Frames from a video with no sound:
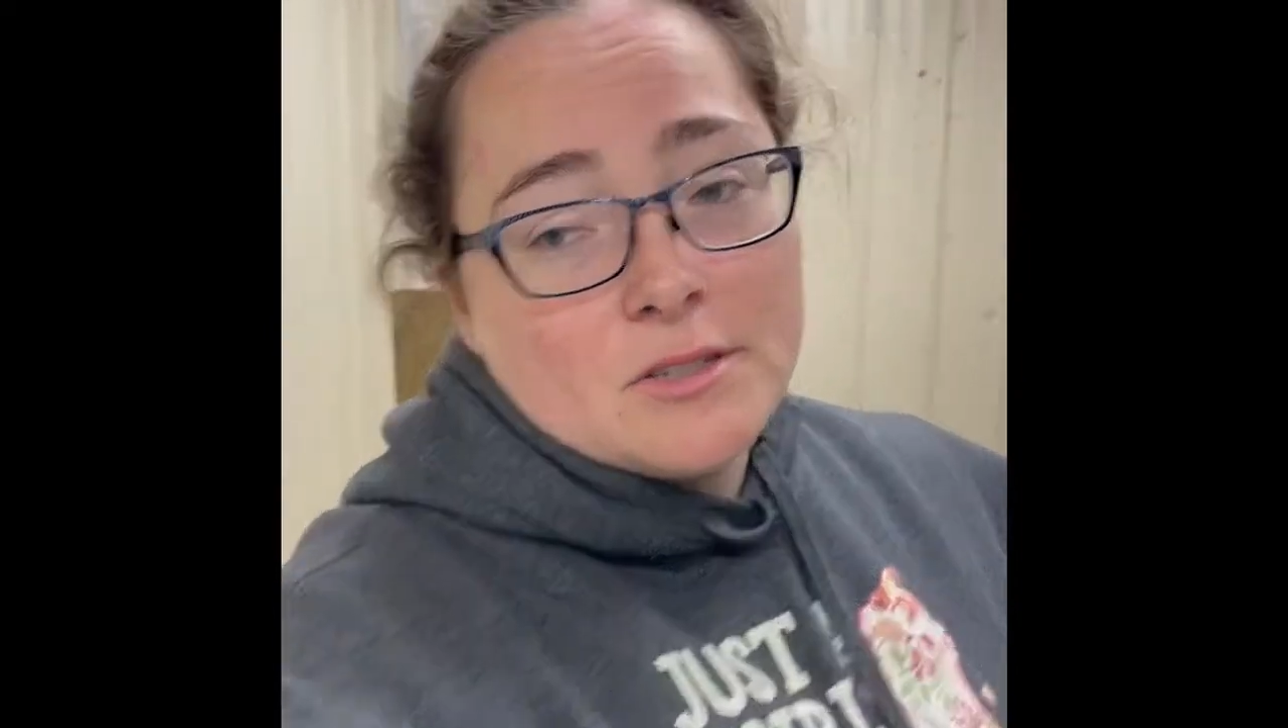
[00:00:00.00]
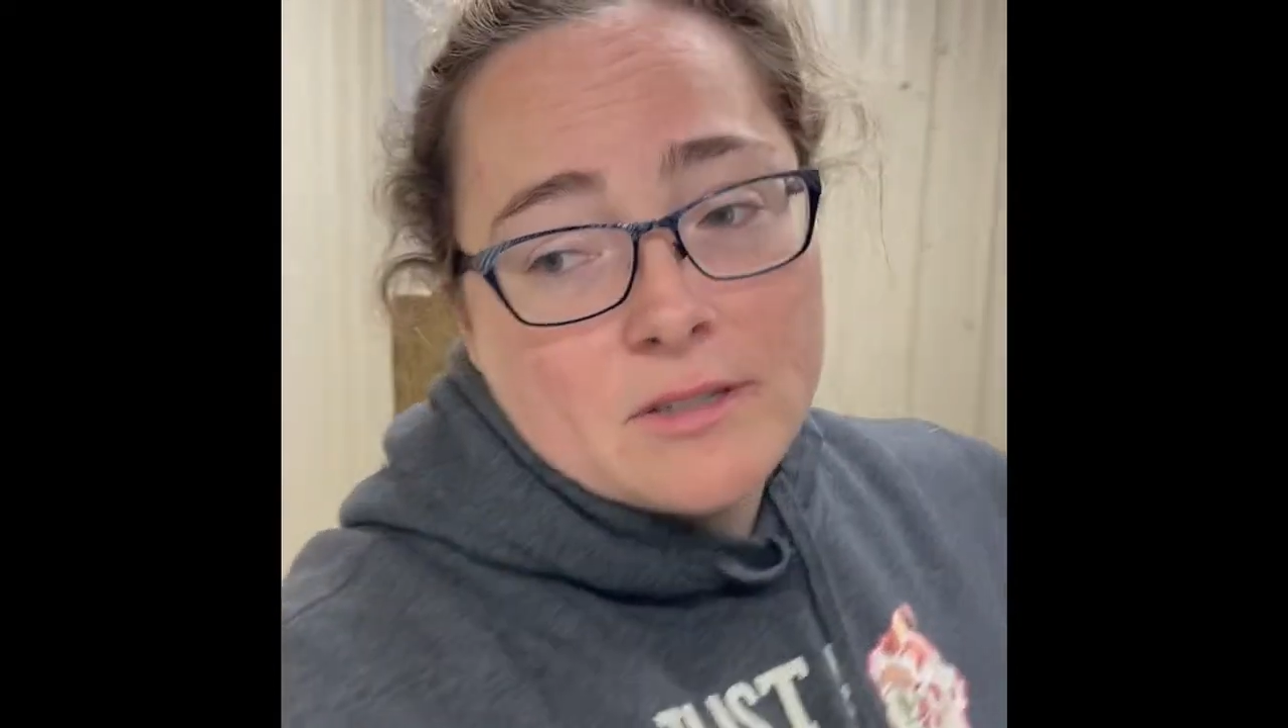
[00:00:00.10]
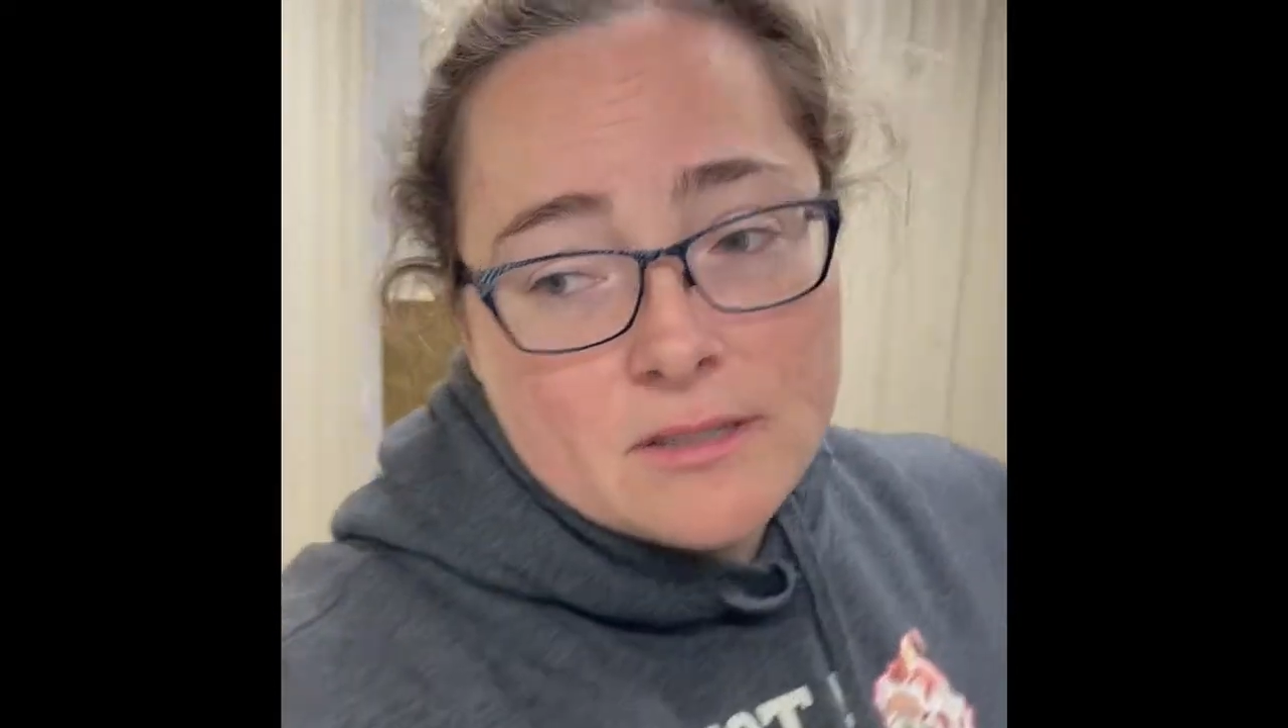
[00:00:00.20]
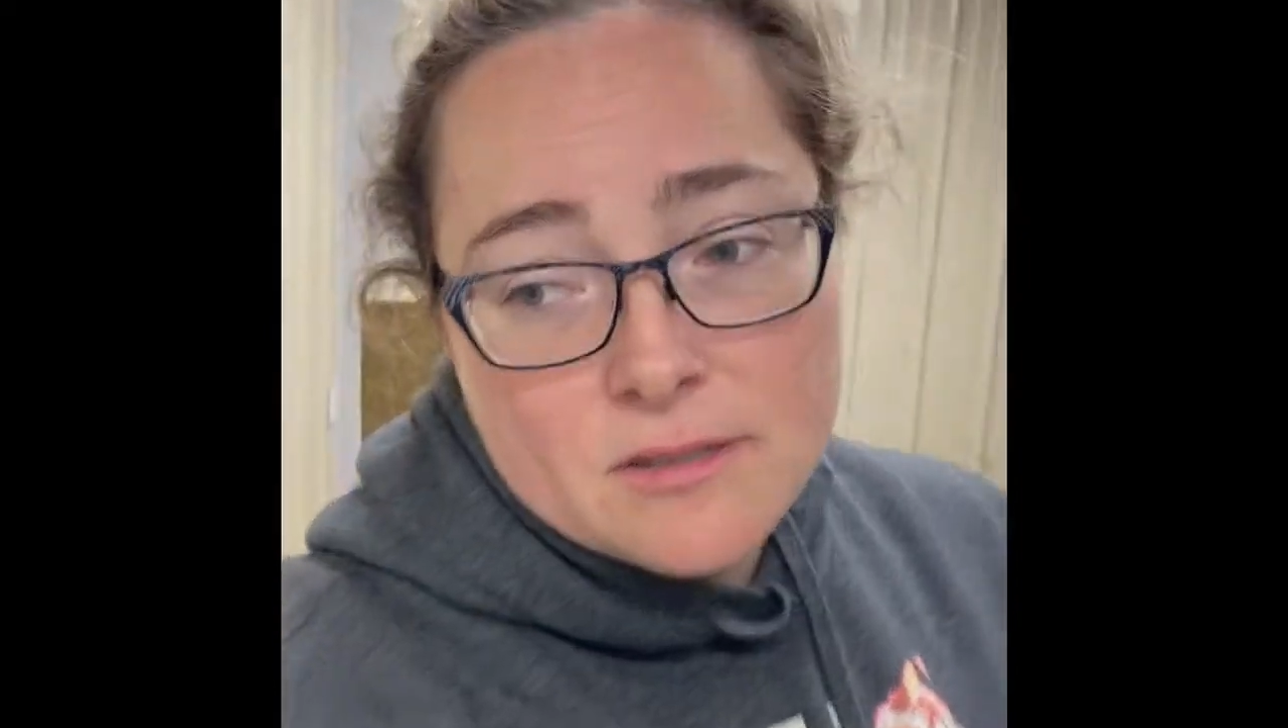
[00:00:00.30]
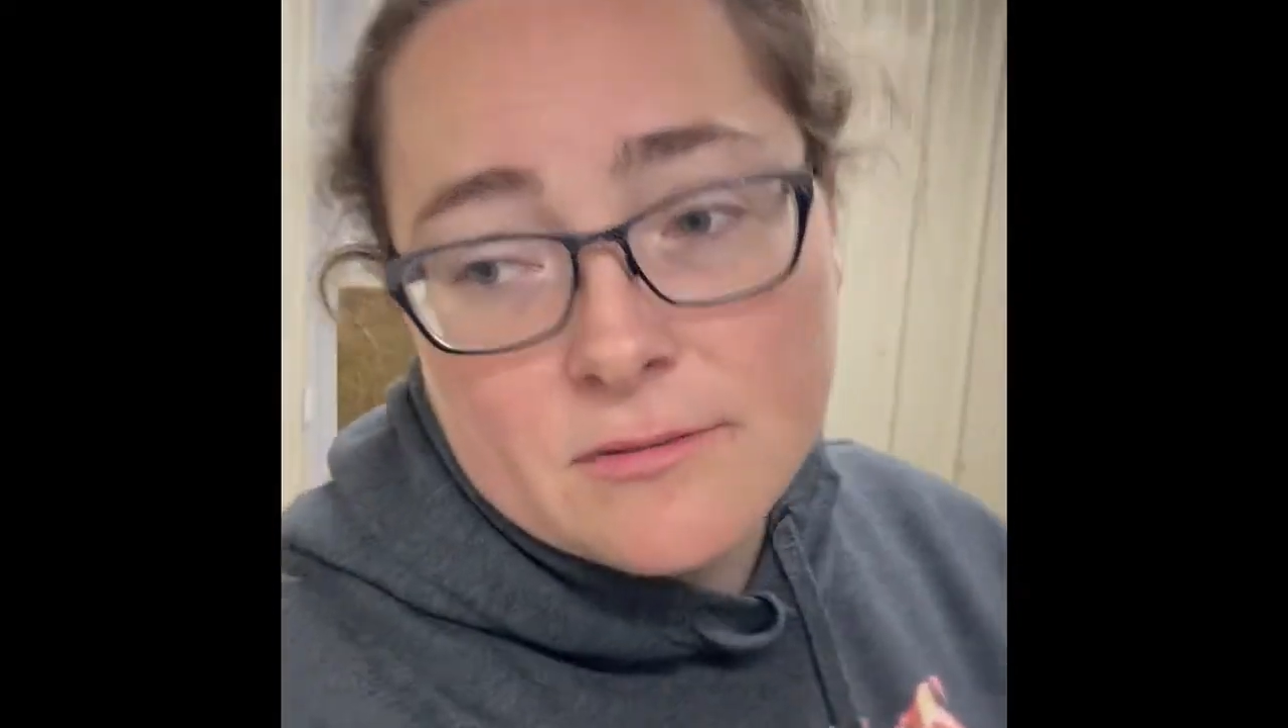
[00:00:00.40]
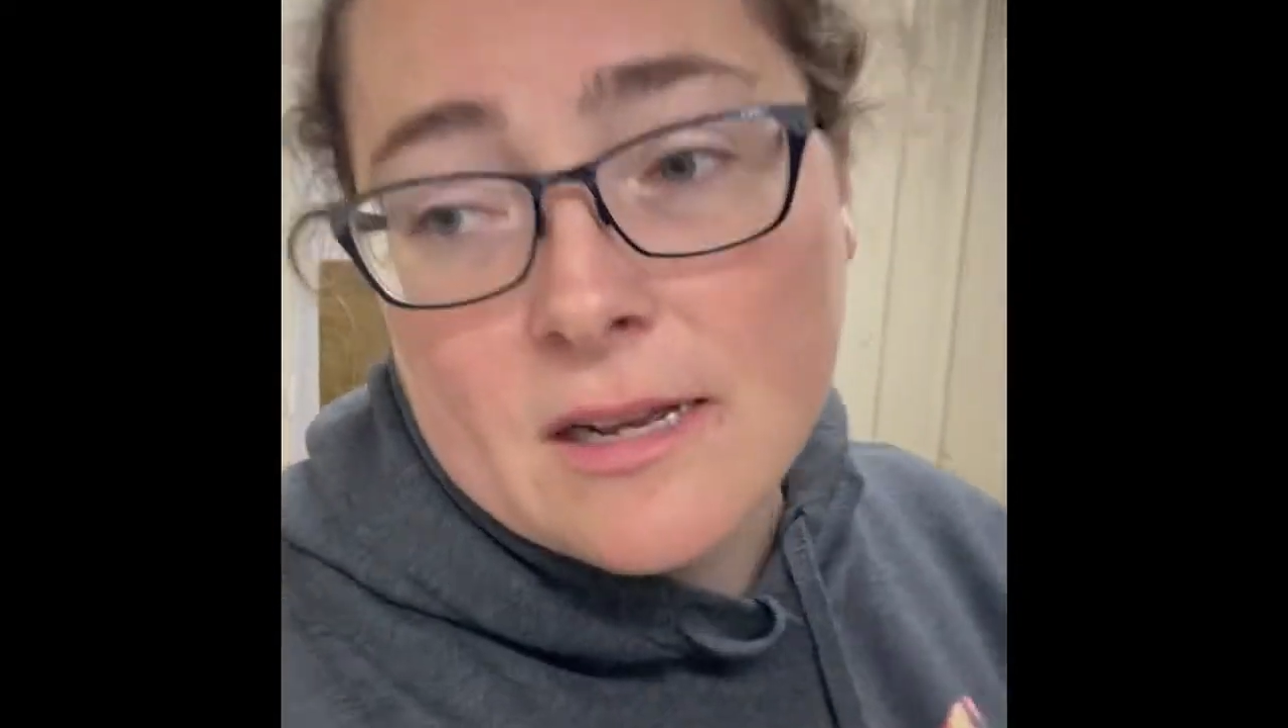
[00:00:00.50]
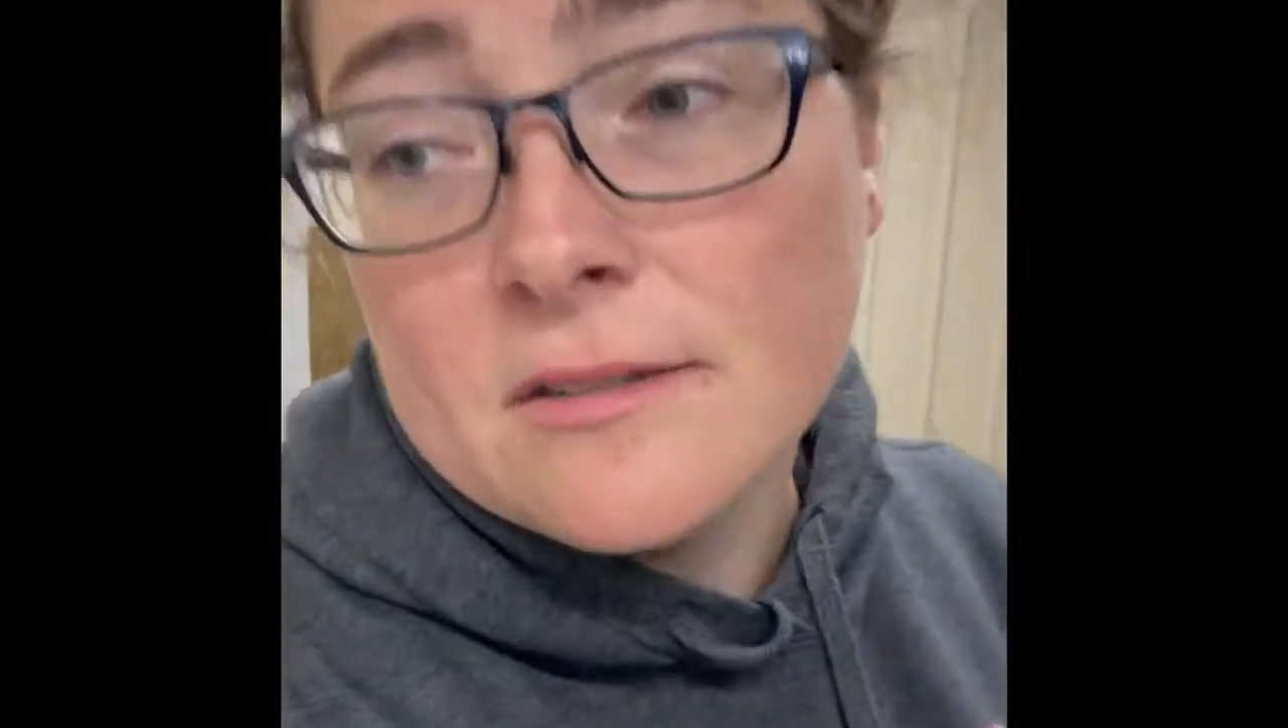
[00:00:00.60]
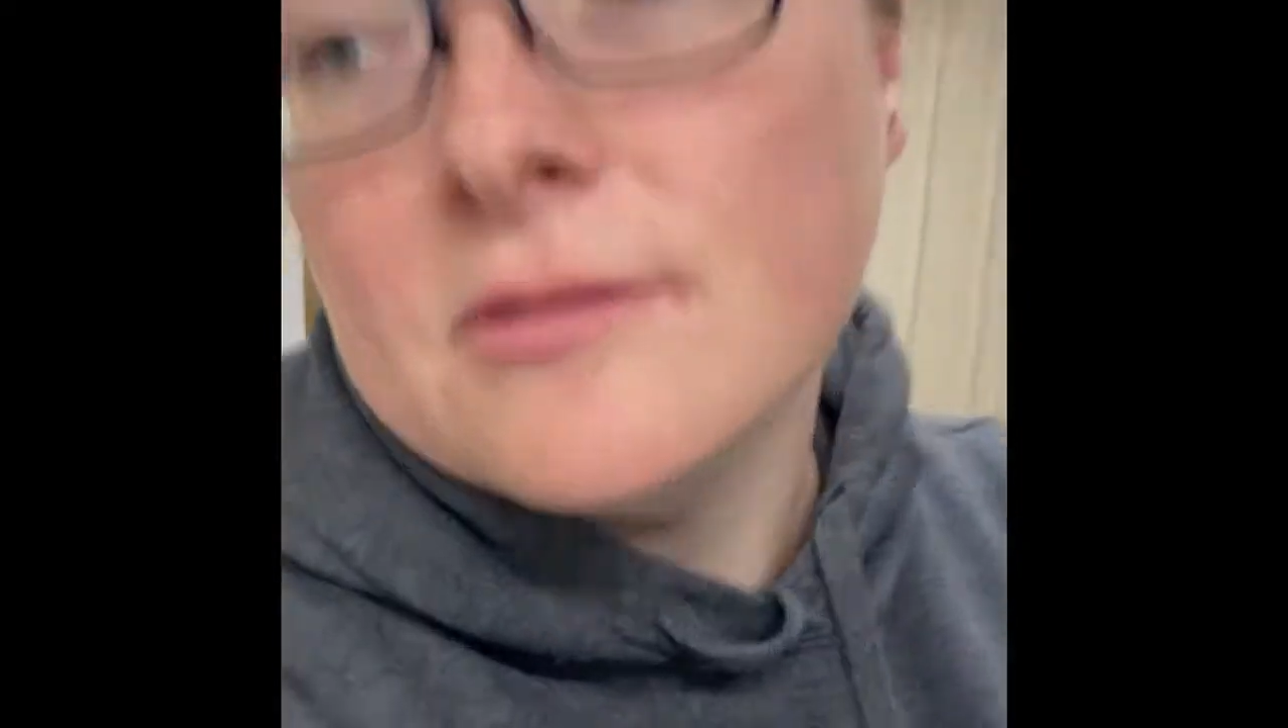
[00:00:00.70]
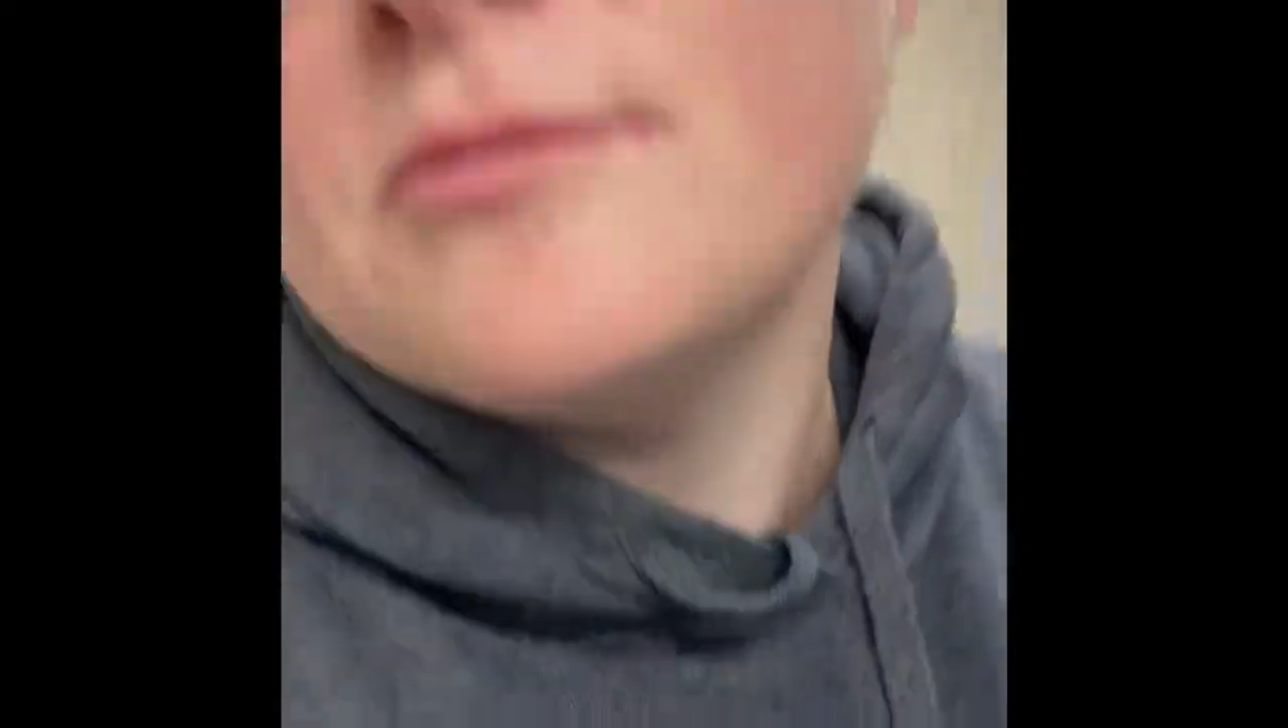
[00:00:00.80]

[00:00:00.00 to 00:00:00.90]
you guys around.